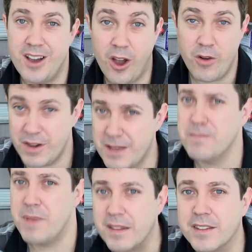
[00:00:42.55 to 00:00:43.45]
already
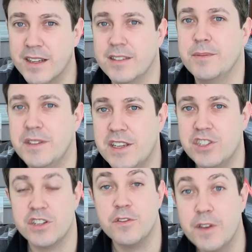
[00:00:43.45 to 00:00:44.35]
immense
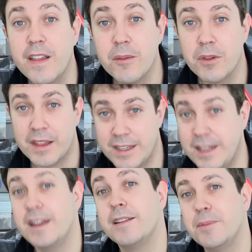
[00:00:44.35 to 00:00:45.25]
customization available in
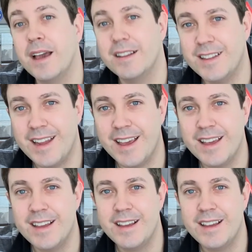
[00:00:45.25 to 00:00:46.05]
Dundas B I today.